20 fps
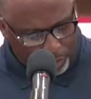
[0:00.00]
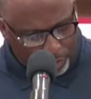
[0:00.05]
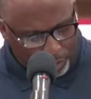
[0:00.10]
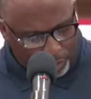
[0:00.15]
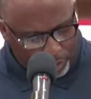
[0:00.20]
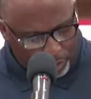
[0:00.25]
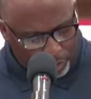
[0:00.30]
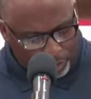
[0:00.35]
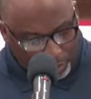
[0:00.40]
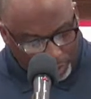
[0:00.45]

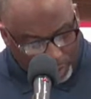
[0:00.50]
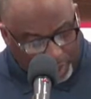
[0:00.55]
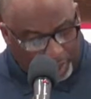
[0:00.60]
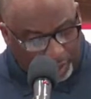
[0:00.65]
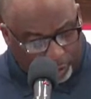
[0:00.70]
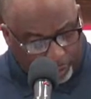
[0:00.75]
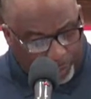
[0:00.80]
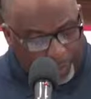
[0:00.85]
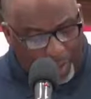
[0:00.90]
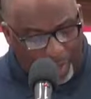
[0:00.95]
And it
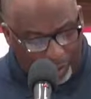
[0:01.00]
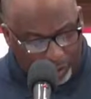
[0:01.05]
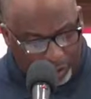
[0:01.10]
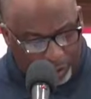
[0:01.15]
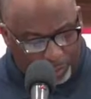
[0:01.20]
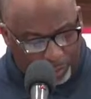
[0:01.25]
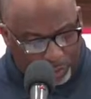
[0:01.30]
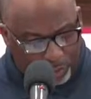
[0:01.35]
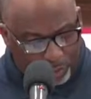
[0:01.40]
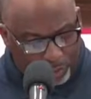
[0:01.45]
is
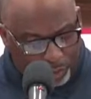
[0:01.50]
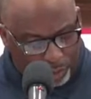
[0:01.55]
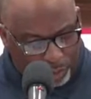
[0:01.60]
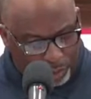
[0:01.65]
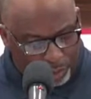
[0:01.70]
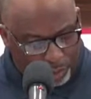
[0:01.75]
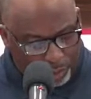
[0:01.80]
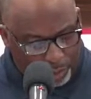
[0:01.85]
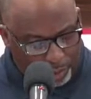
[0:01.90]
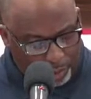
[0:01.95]
possible
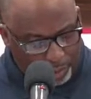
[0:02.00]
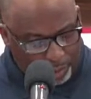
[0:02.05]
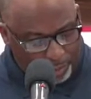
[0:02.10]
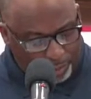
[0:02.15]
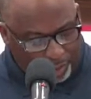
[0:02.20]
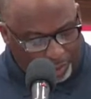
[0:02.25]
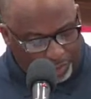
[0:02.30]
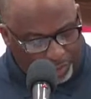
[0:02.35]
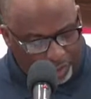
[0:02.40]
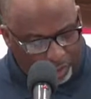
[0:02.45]

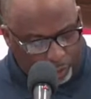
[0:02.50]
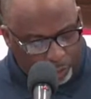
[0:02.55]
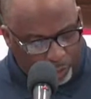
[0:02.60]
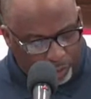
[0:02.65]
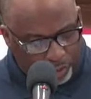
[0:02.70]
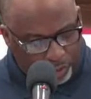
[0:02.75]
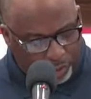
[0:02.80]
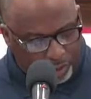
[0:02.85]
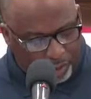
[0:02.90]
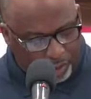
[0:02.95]
that this
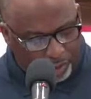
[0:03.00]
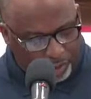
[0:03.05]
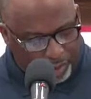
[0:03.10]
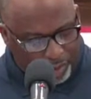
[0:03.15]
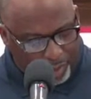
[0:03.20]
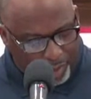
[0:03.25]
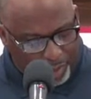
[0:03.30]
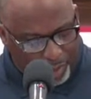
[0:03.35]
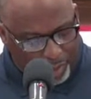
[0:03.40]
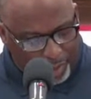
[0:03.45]
was just
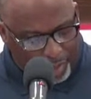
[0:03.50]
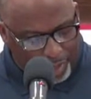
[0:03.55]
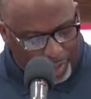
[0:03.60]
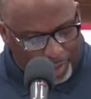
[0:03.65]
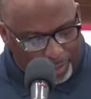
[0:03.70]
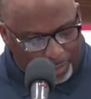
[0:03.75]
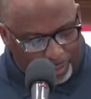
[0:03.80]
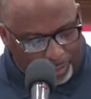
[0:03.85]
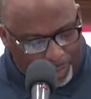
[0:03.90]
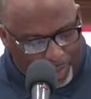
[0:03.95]
a
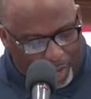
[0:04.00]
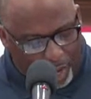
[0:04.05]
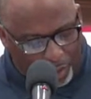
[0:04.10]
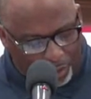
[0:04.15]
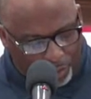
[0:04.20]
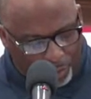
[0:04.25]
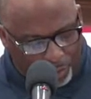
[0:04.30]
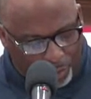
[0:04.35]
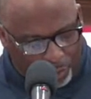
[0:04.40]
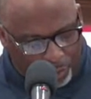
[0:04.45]

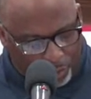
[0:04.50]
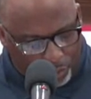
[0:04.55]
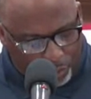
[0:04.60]
parable.